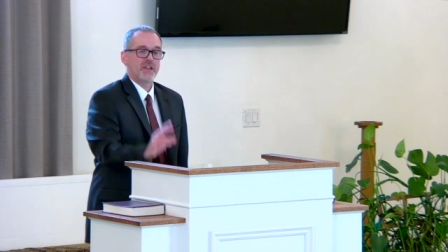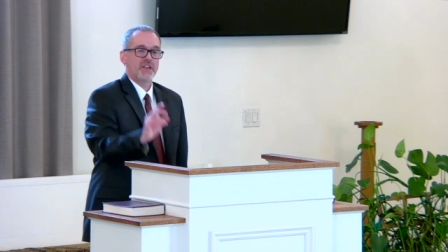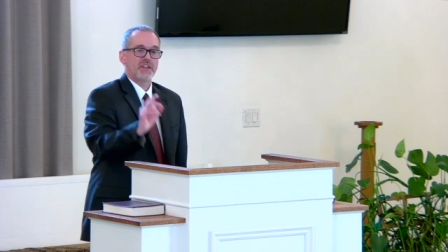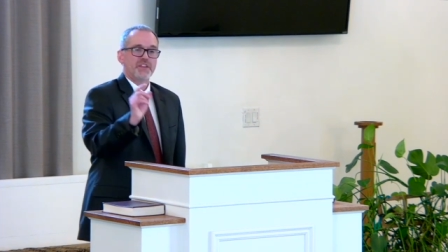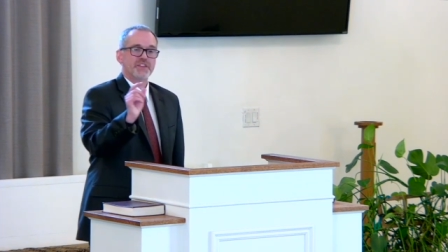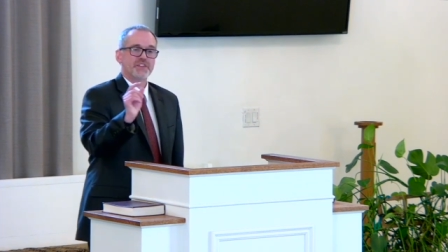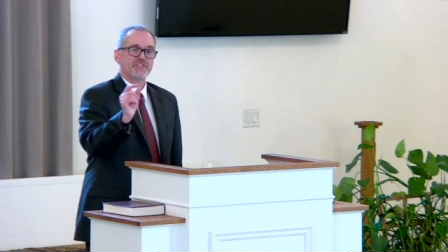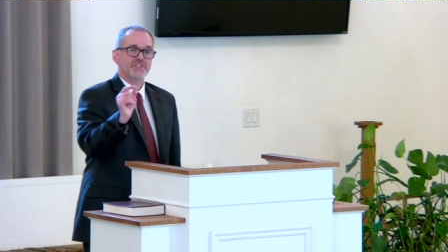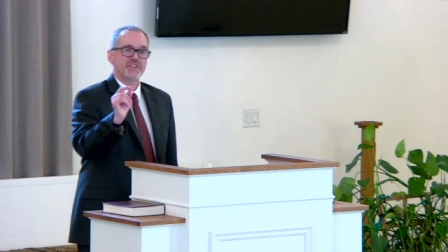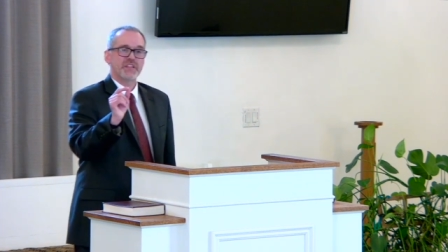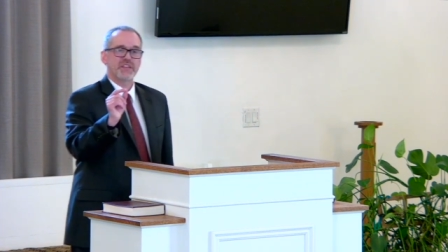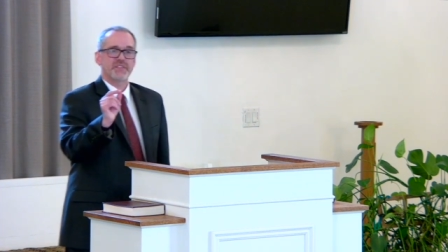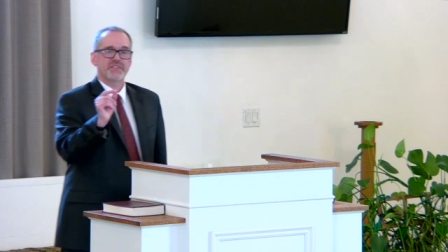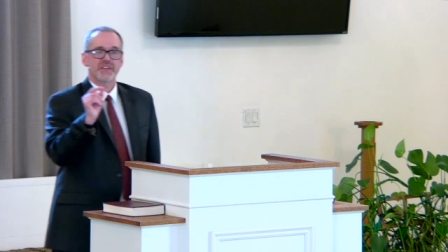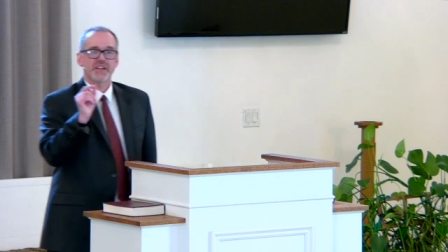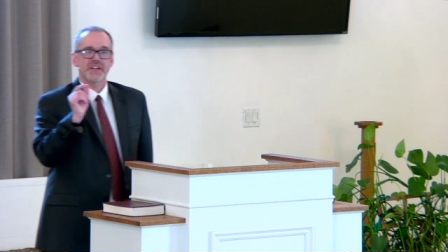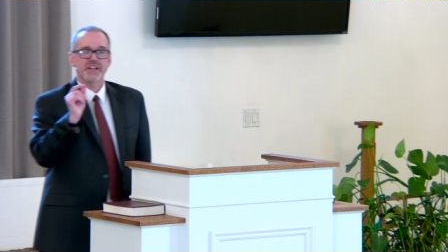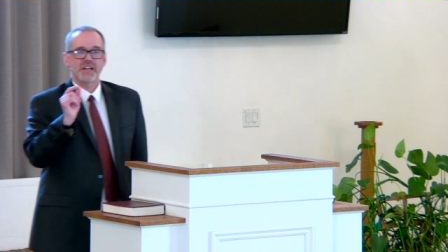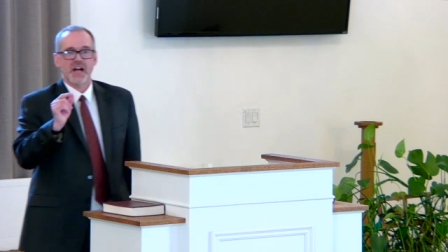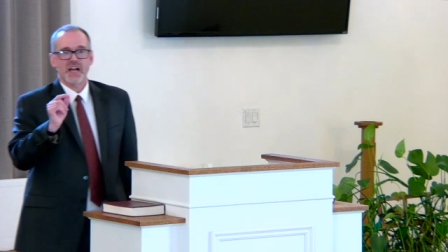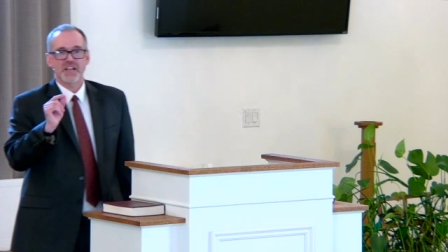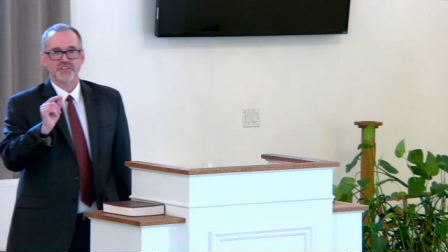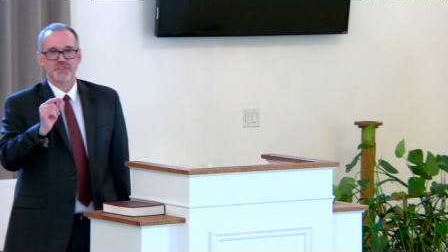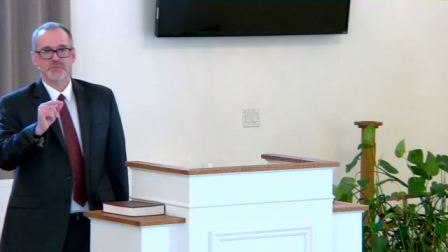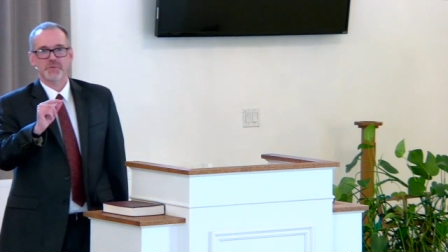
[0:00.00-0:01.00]
You see, the
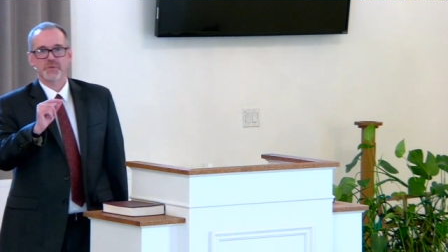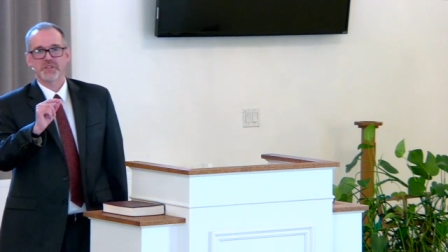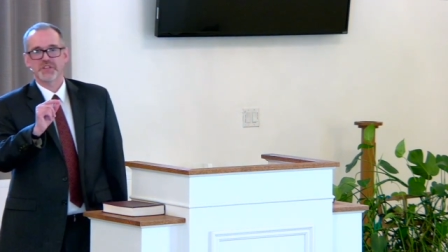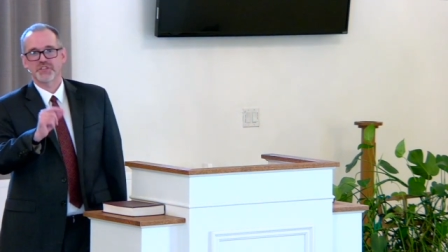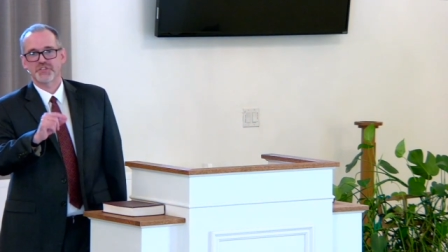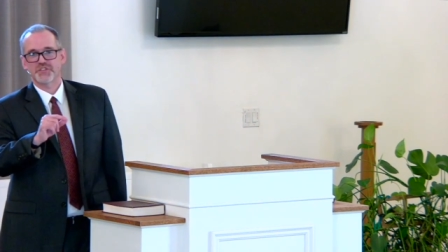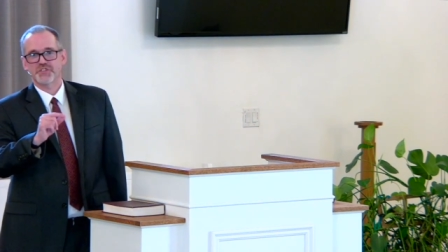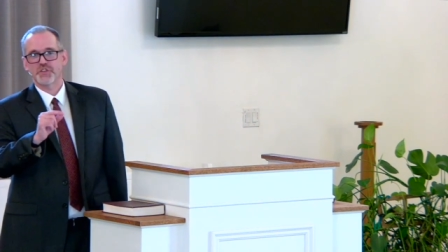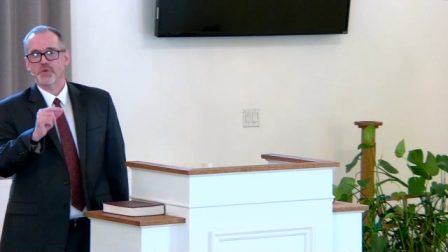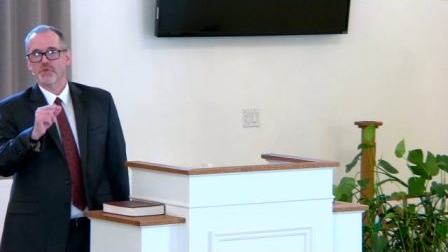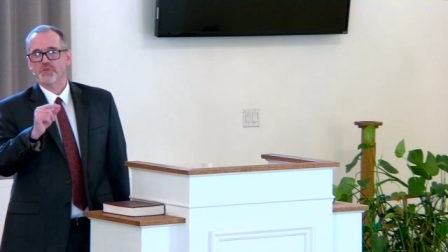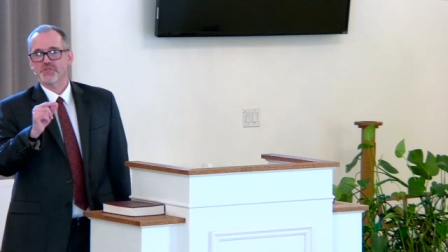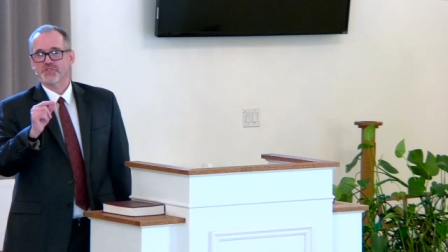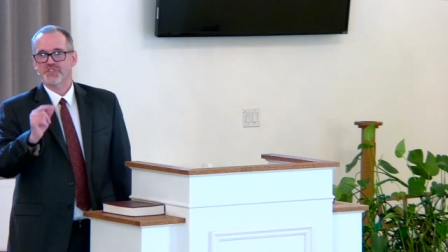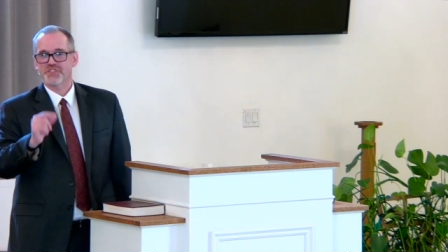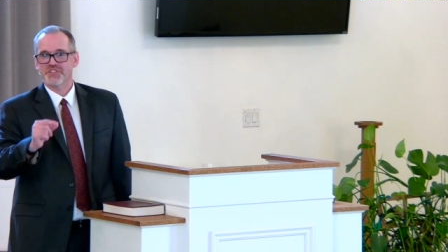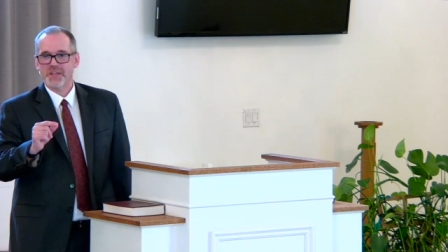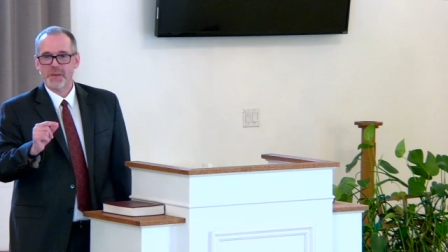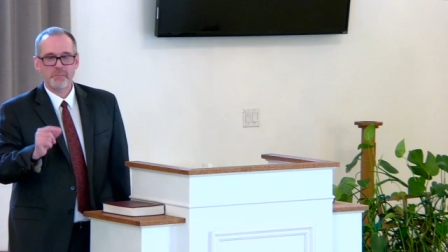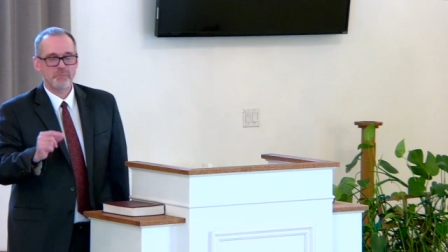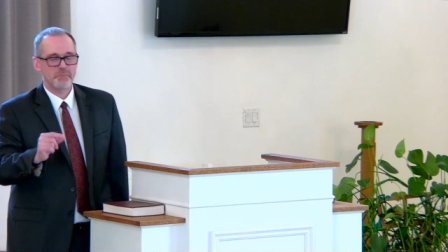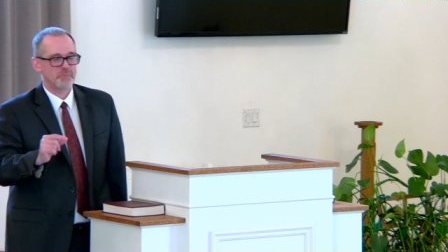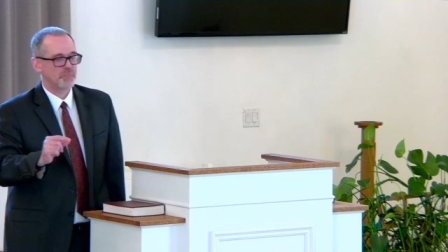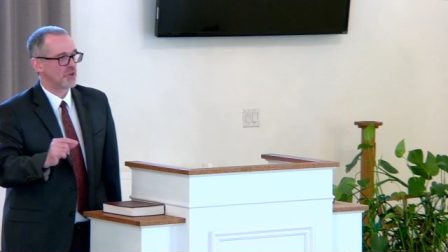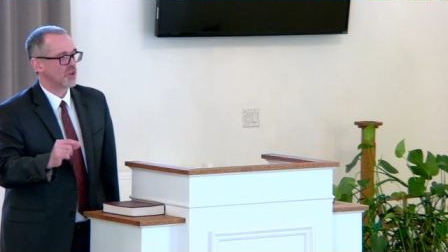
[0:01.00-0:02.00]
gospel is so
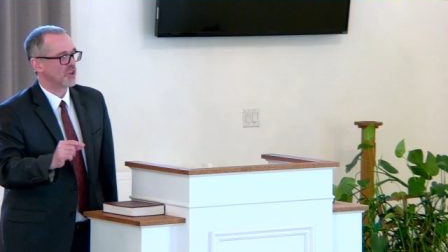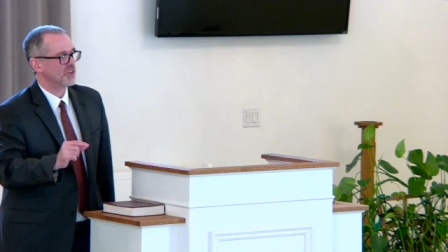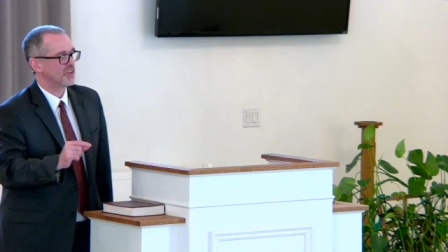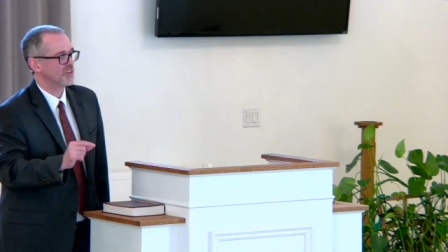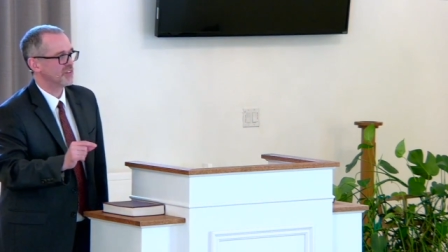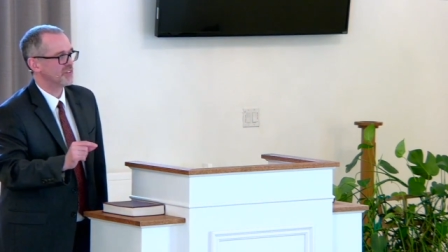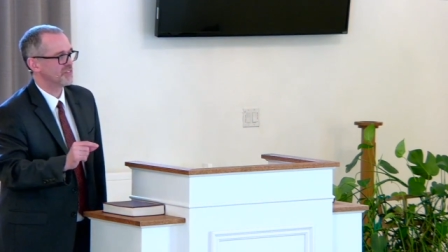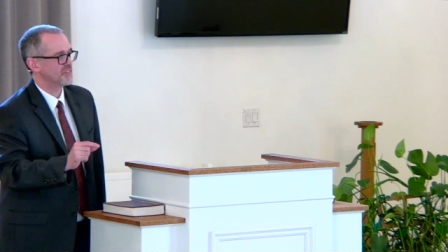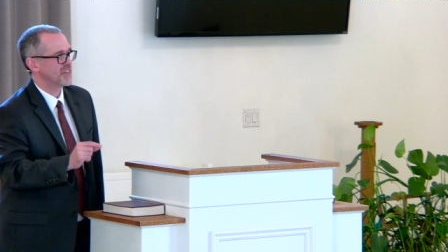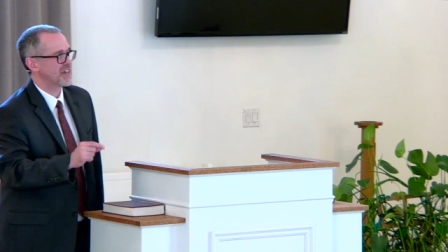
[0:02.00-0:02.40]
simple